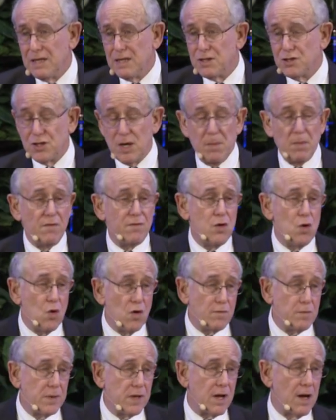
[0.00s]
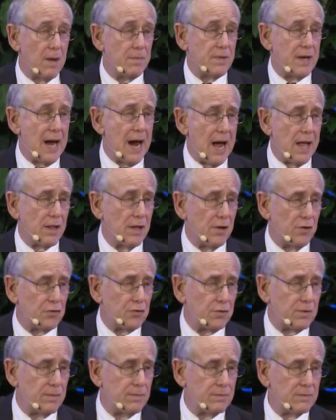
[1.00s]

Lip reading: Some of you have become calloused.